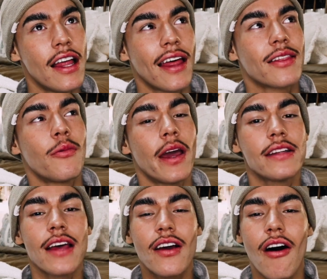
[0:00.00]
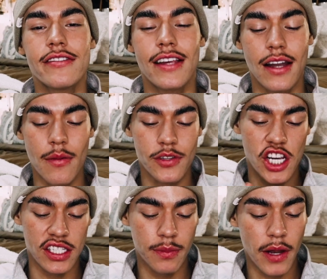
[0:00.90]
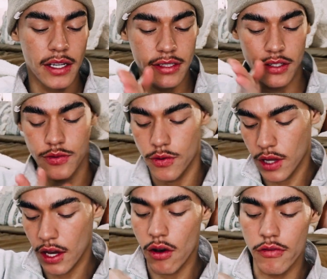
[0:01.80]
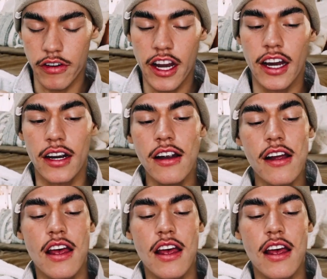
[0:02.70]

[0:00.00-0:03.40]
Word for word: like the way it's like all set up, JCPenney's is like over here